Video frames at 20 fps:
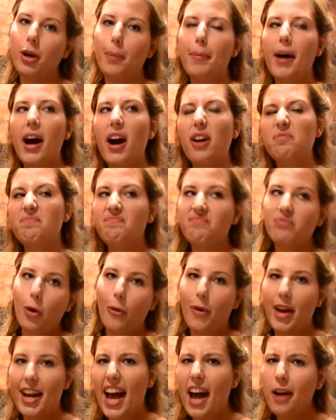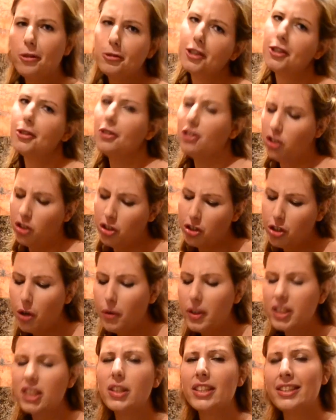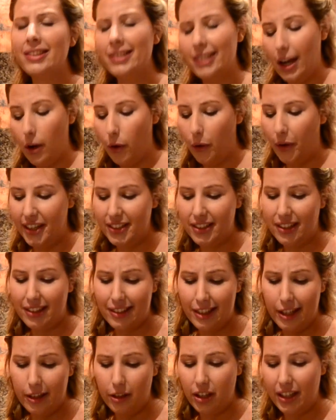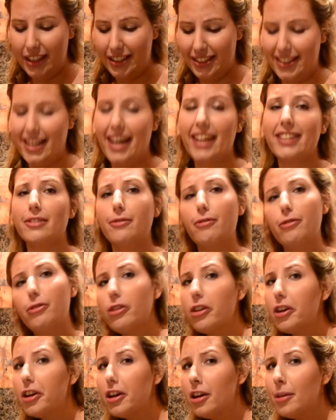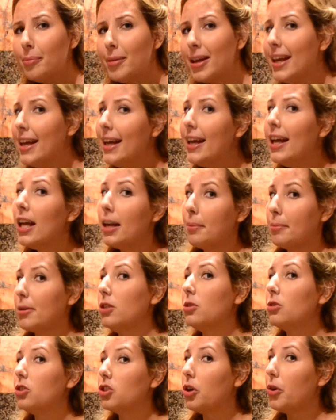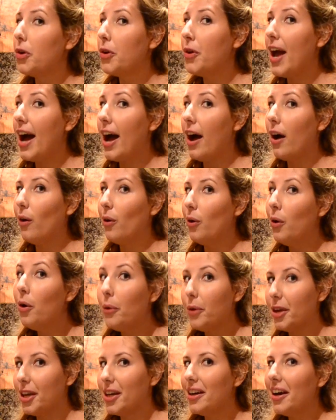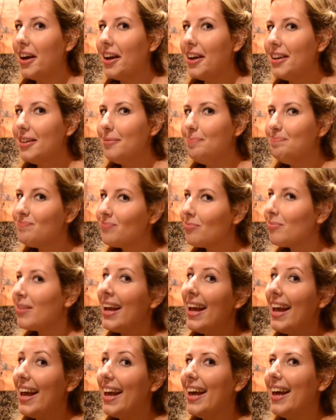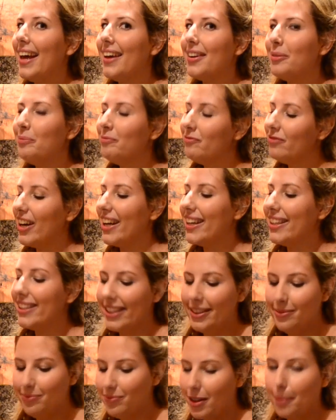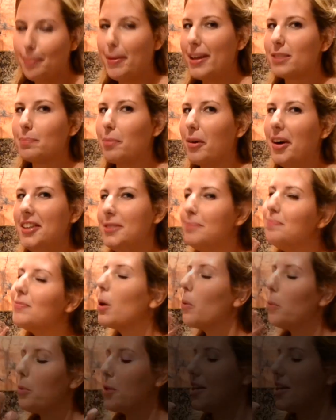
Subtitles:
about 1 hour or so, or until it's nice and firm. I'm gonna show you how we cut it, and finally, the best part, we